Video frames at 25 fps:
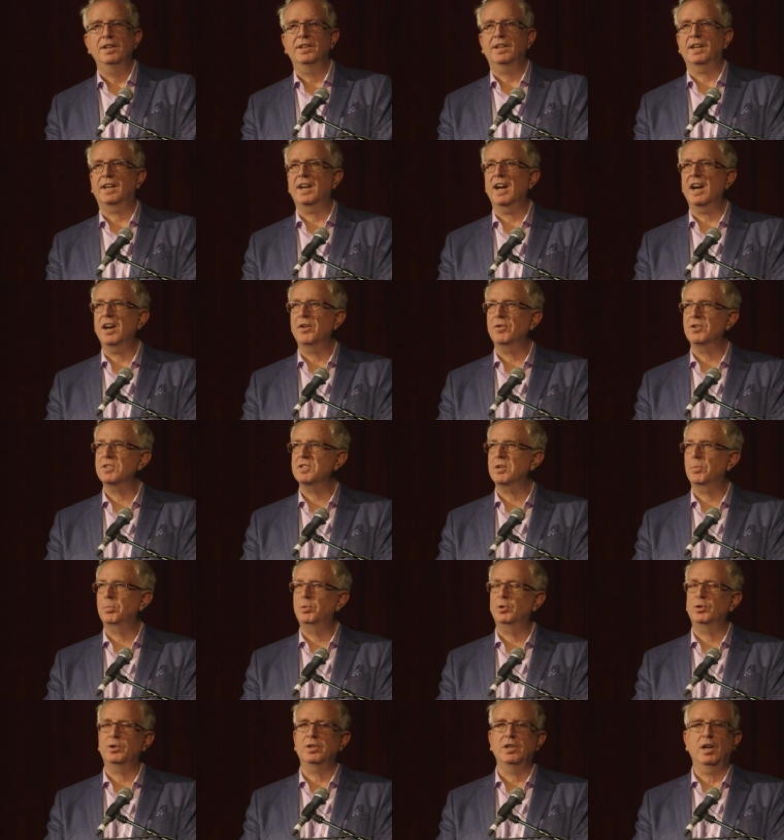The carers are
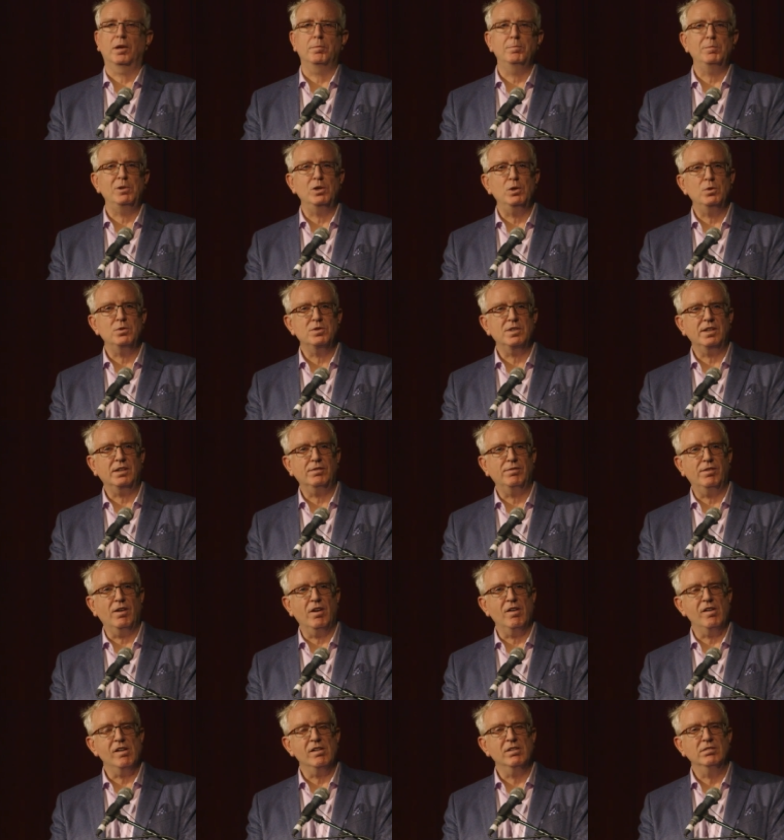putting on music
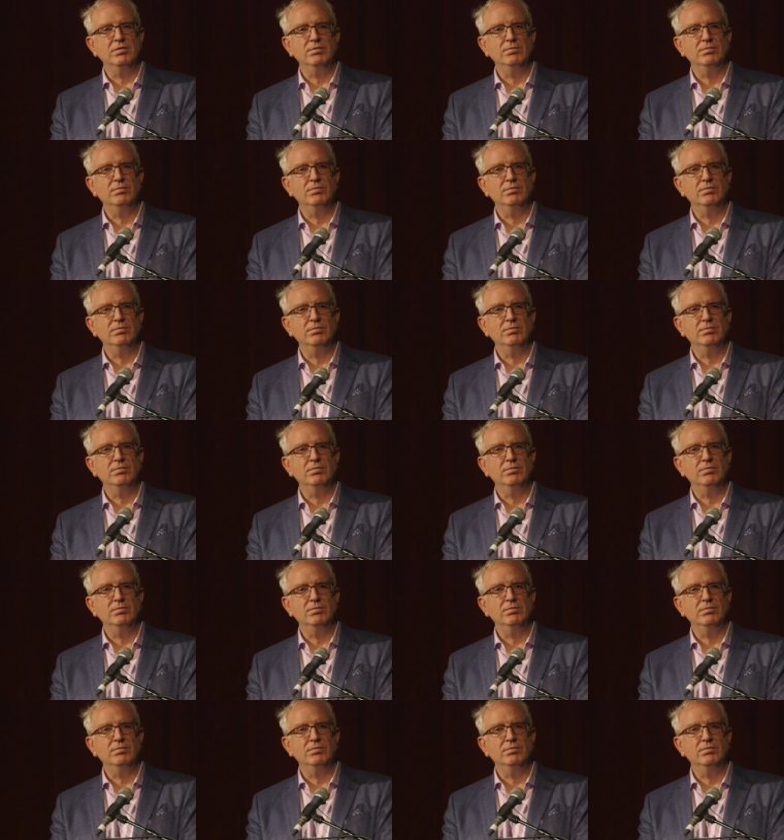for